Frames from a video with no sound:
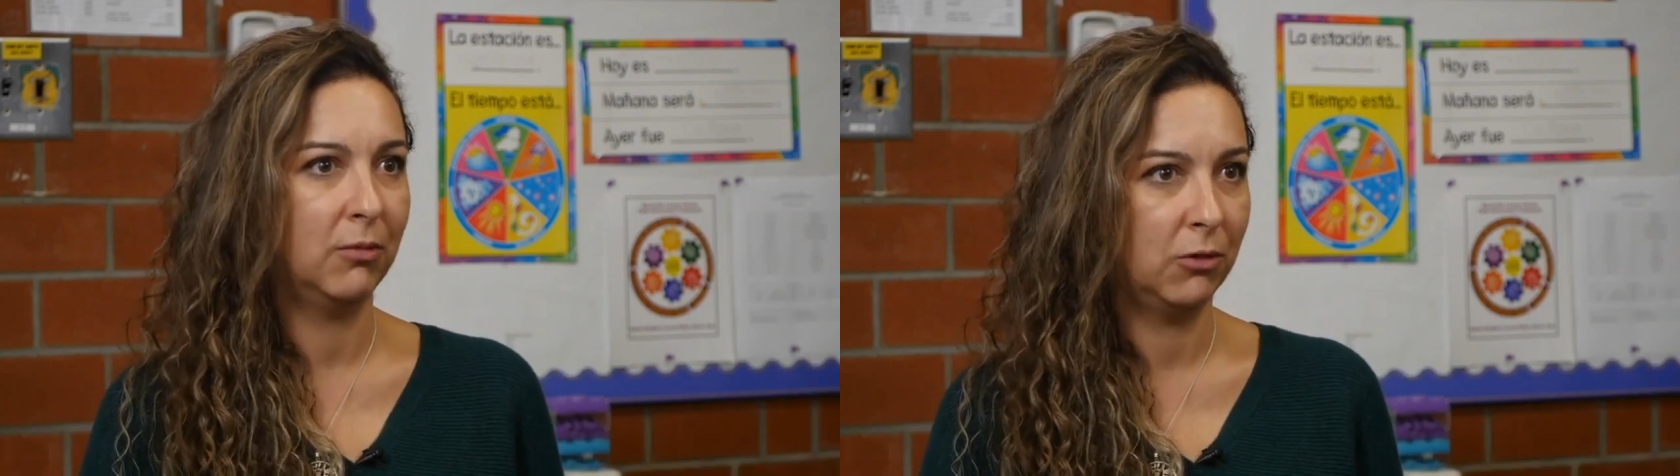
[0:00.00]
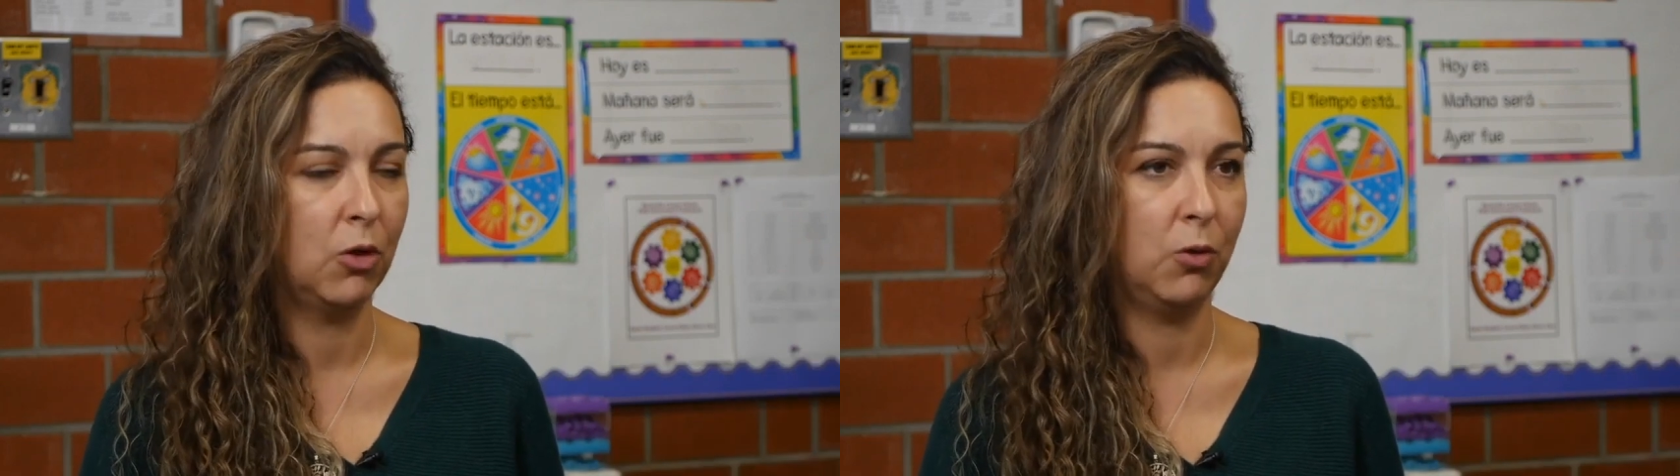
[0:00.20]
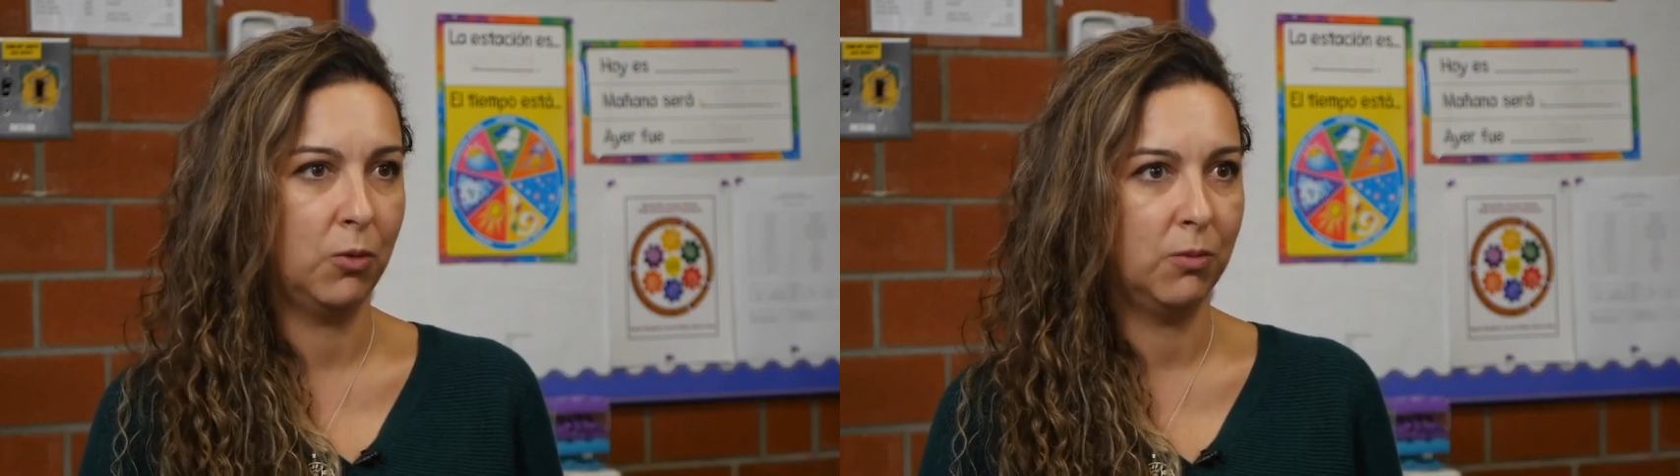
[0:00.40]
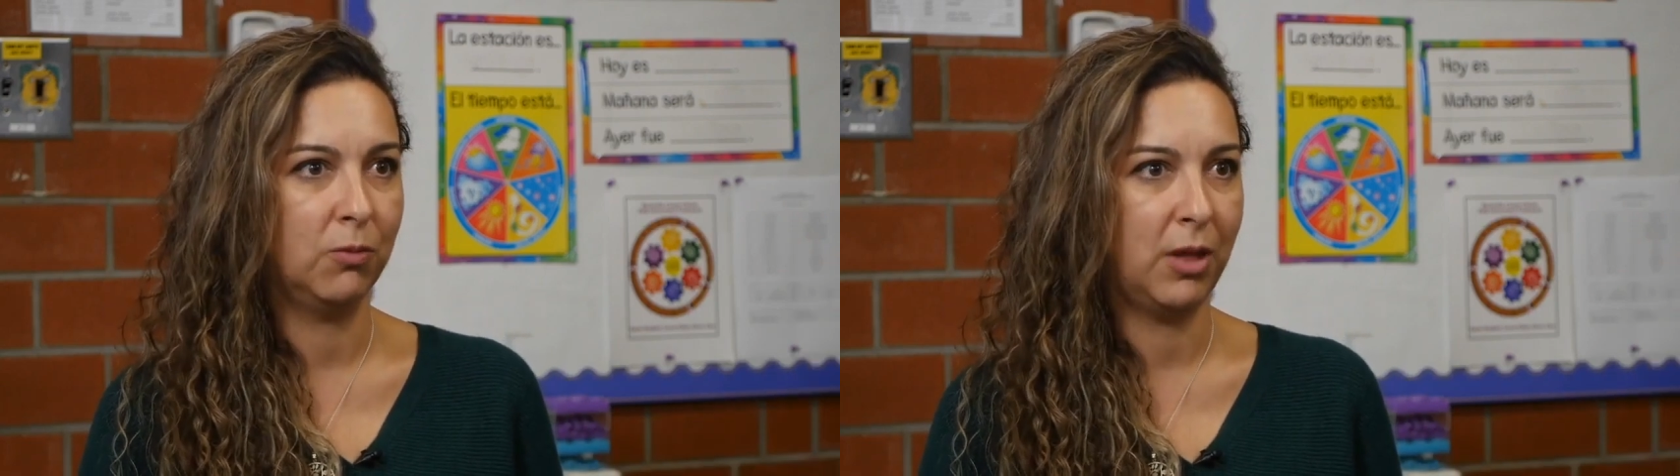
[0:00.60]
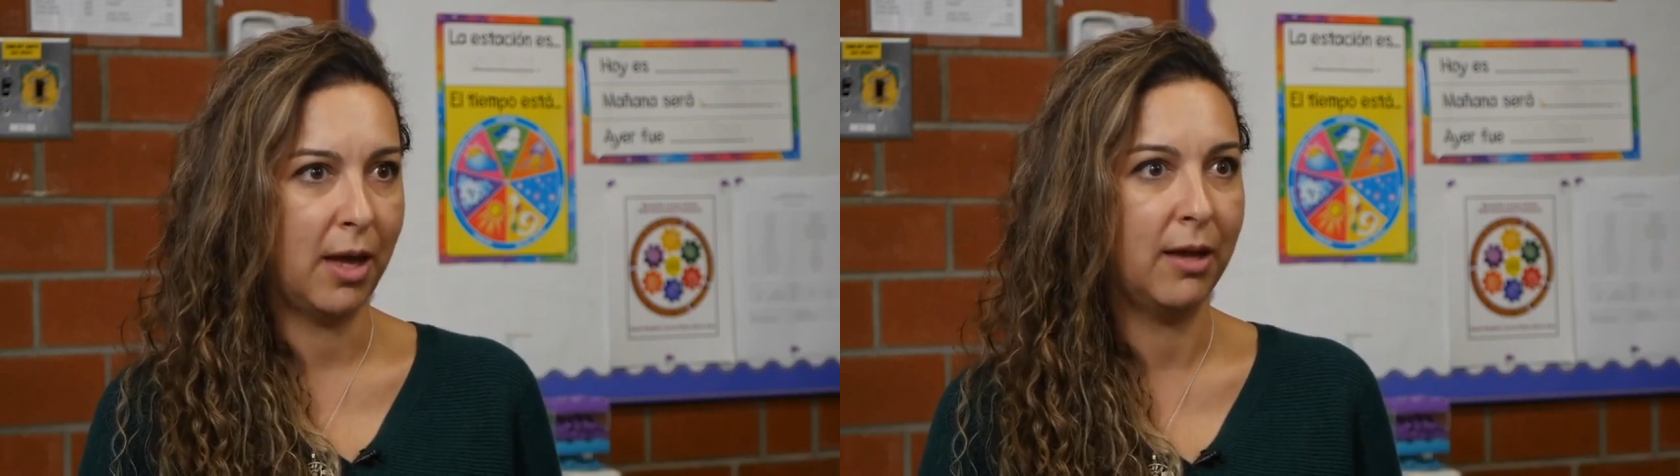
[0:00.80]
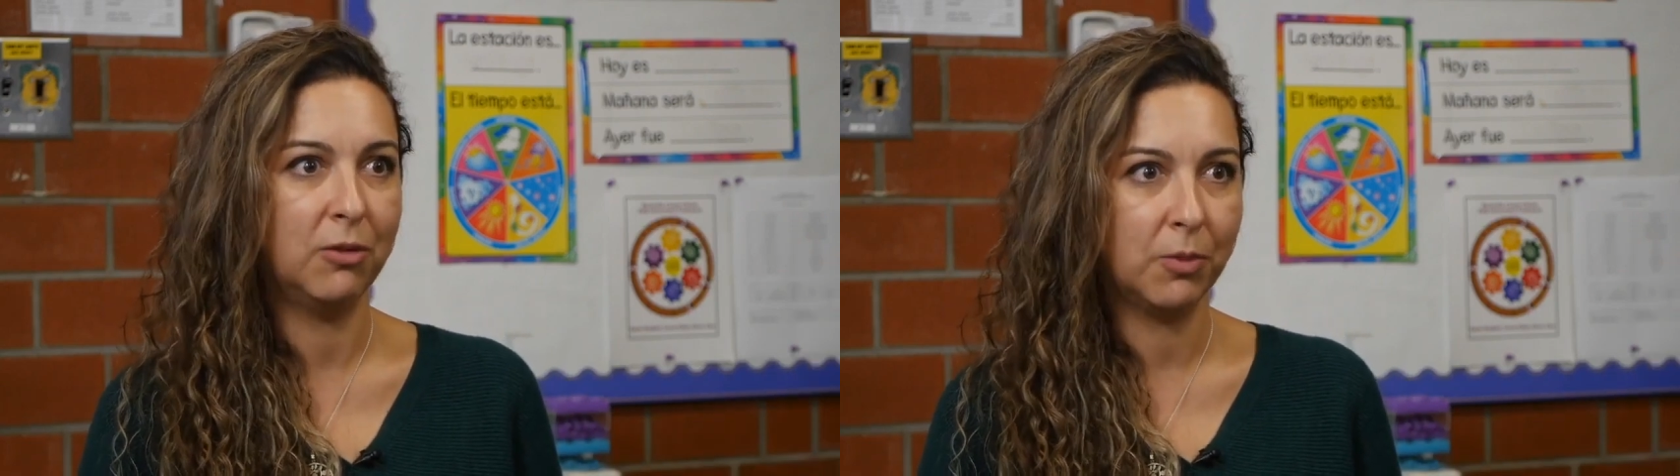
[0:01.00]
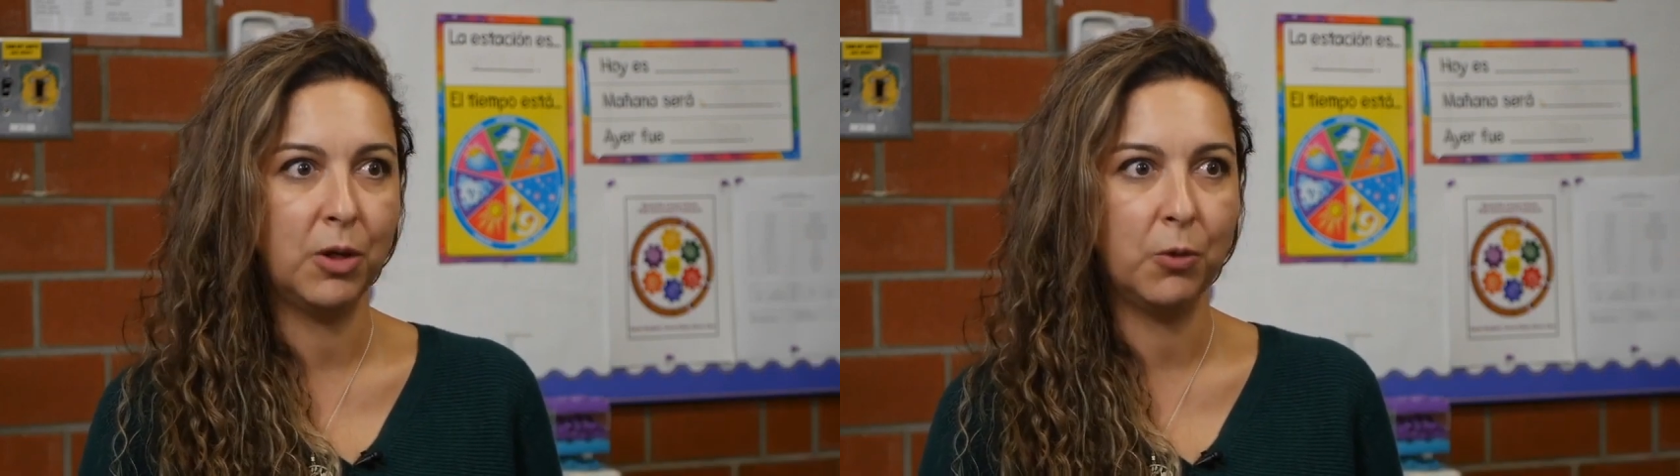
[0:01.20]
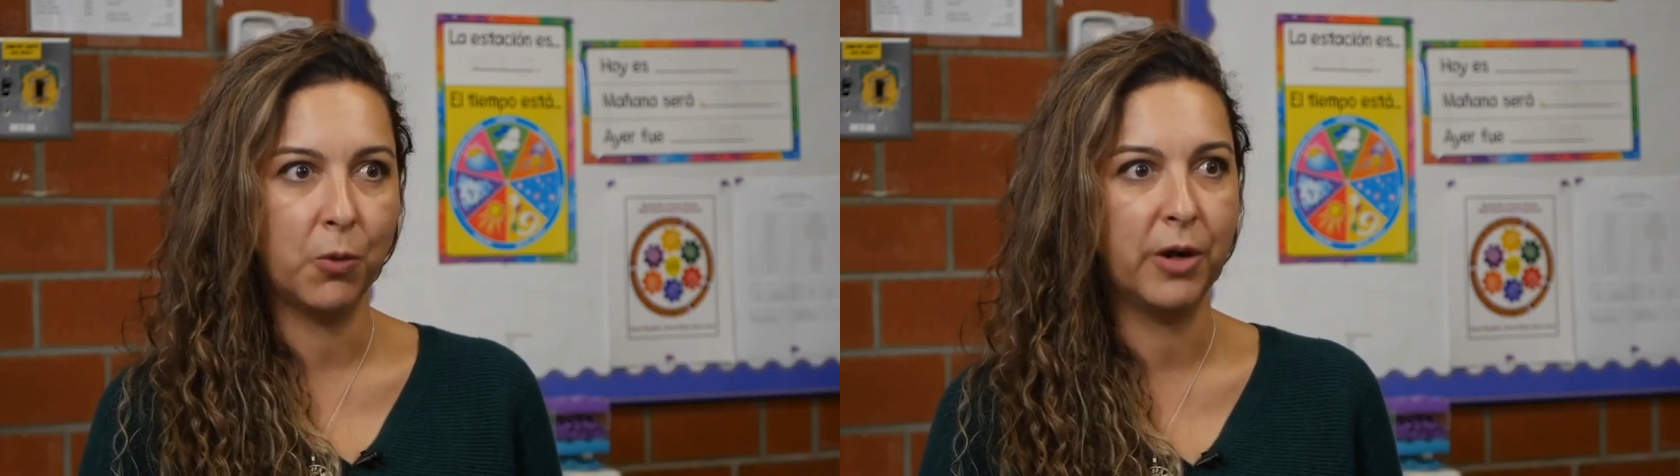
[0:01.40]
So yeah, it's
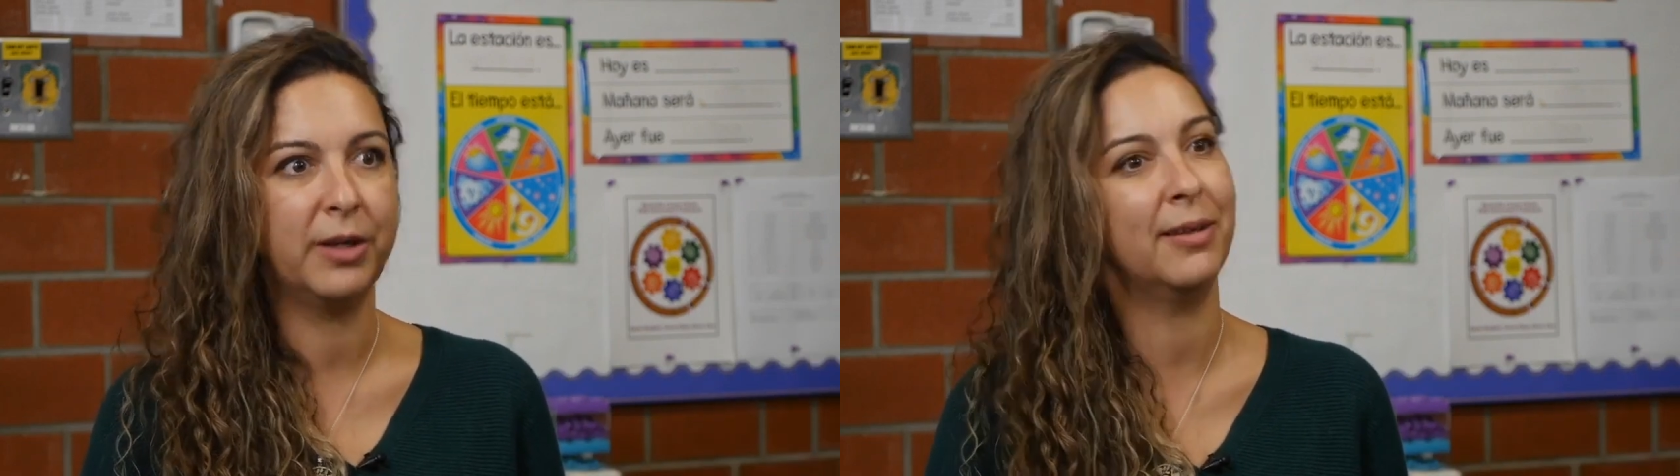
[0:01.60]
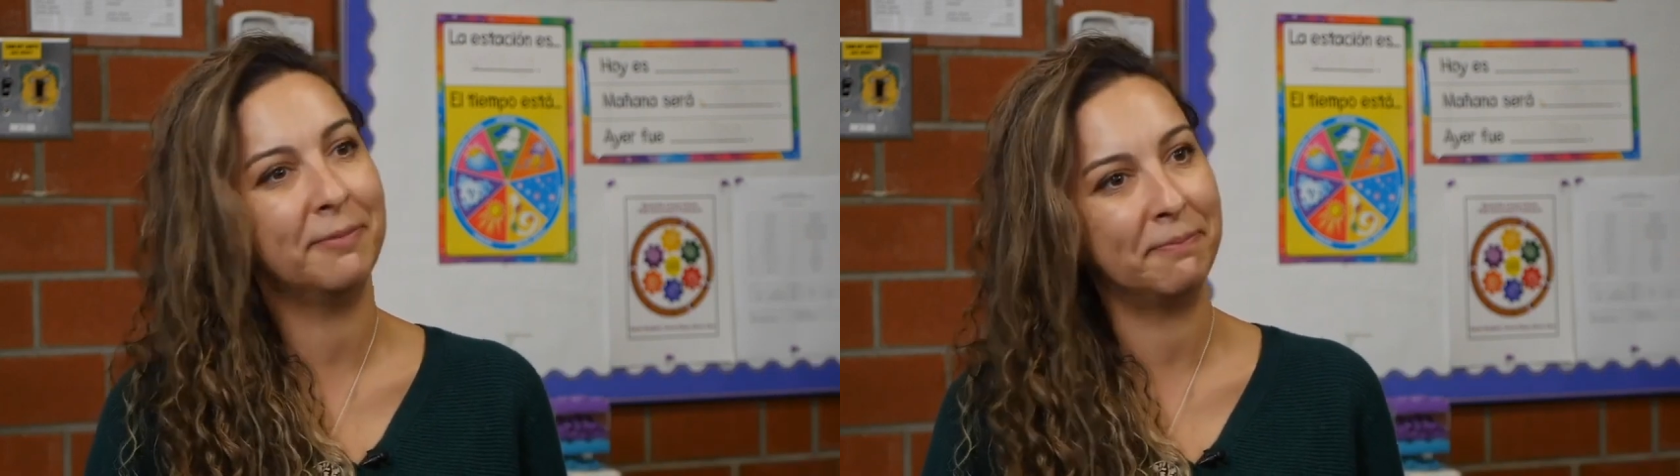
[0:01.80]
very rewarding.